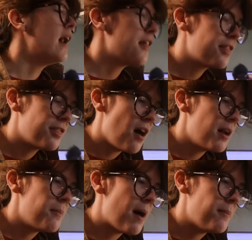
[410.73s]
and I
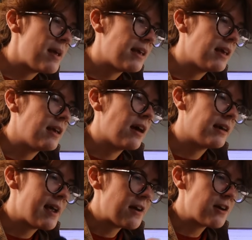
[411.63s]
thought about making a
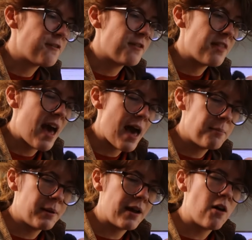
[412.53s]
carrier for
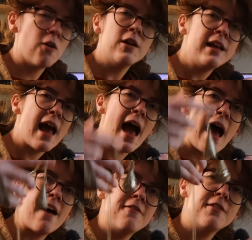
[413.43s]
that, but I already
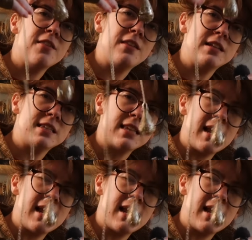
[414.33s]
have this